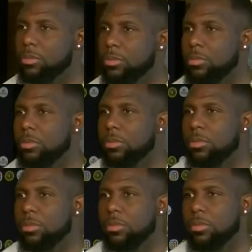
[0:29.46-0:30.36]

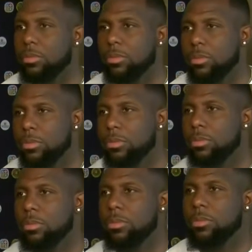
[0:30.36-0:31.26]

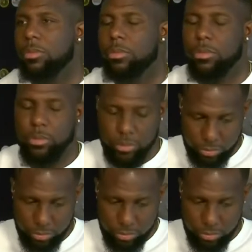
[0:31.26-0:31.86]
The person shown says nothing.